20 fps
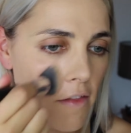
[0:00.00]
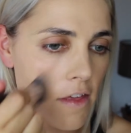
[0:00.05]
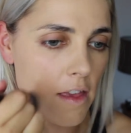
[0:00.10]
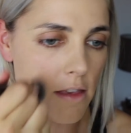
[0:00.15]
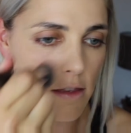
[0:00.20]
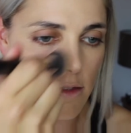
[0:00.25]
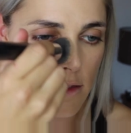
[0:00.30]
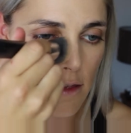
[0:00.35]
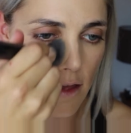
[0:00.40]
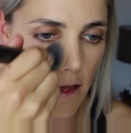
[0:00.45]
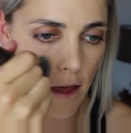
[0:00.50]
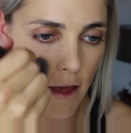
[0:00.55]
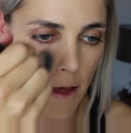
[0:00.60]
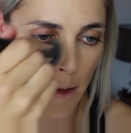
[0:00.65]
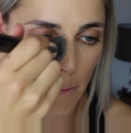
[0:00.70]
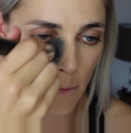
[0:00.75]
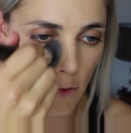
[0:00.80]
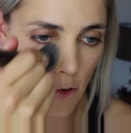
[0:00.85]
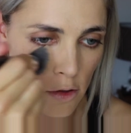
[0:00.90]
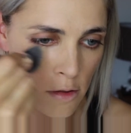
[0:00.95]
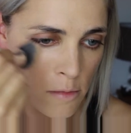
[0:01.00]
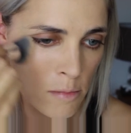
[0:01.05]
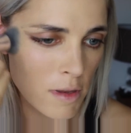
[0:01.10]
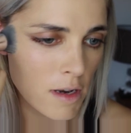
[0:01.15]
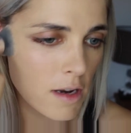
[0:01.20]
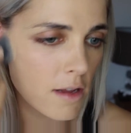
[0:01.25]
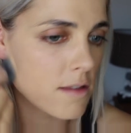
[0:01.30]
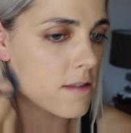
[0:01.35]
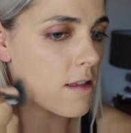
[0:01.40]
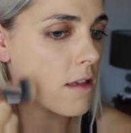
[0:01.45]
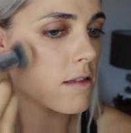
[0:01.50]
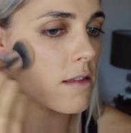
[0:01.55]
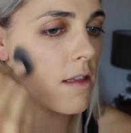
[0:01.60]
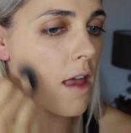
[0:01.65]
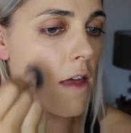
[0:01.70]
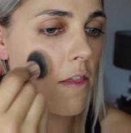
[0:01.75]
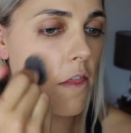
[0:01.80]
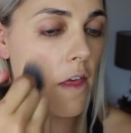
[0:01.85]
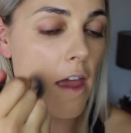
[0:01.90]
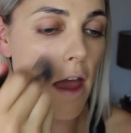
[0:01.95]
these cosmetics is
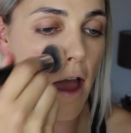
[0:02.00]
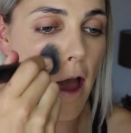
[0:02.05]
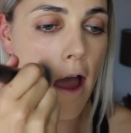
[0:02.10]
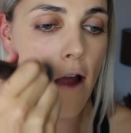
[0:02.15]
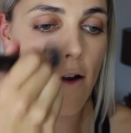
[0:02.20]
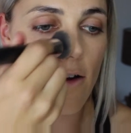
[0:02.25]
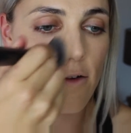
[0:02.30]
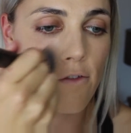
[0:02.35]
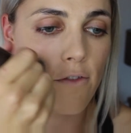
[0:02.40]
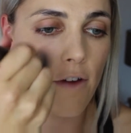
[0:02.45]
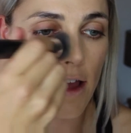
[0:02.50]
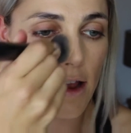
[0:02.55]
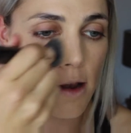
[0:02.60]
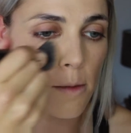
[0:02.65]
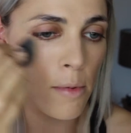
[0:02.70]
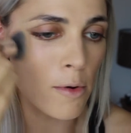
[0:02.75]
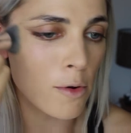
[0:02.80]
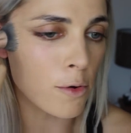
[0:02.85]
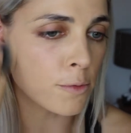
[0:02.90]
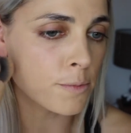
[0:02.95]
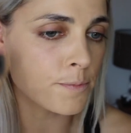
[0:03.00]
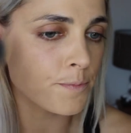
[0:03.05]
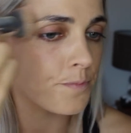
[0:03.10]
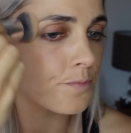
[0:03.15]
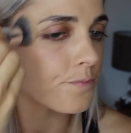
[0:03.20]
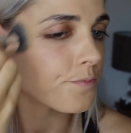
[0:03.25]
that they are available